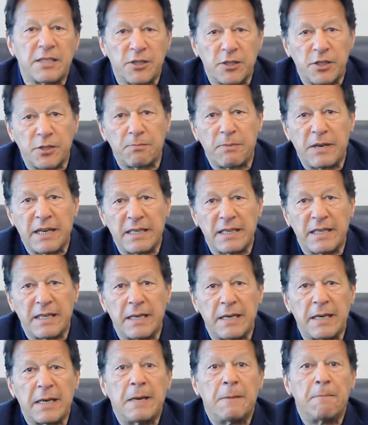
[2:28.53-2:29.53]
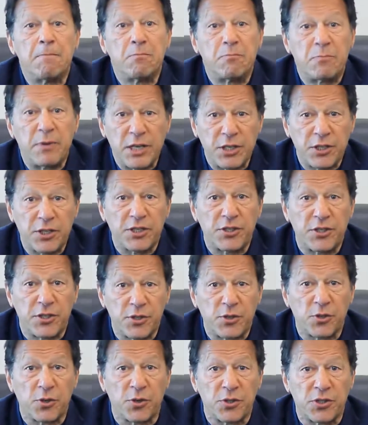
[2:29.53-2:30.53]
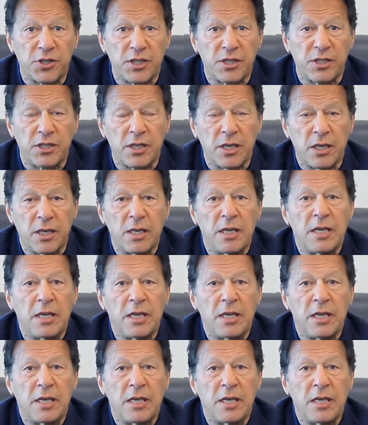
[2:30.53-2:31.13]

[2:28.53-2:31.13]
to spend their precious resources